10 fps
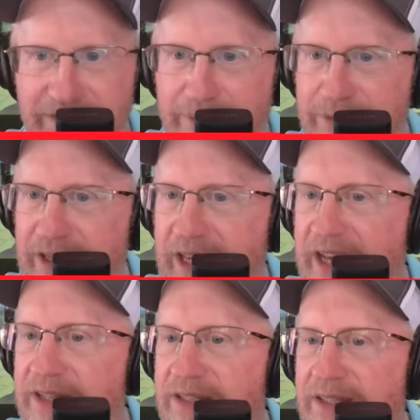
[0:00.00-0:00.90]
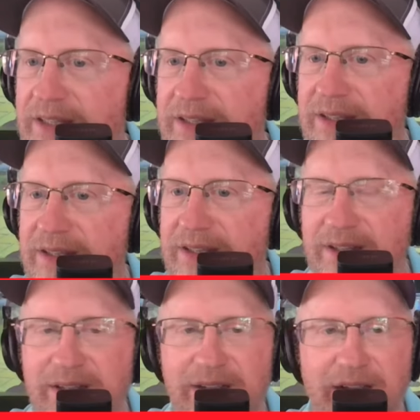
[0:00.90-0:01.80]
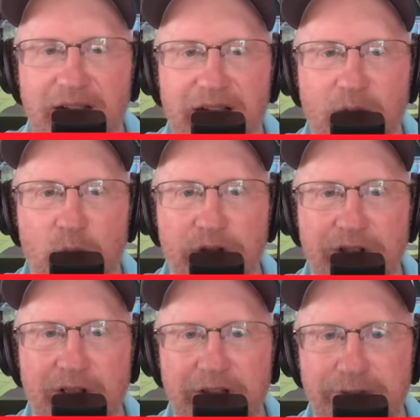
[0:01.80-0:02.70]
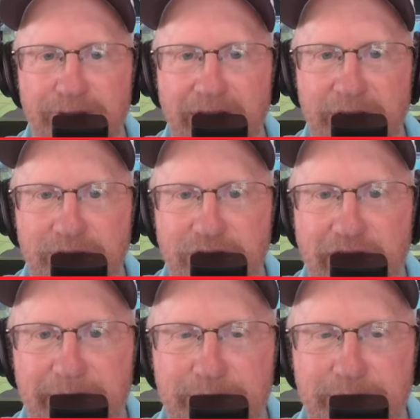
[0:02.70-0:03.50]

attempt, I got it. What a clutch final shot.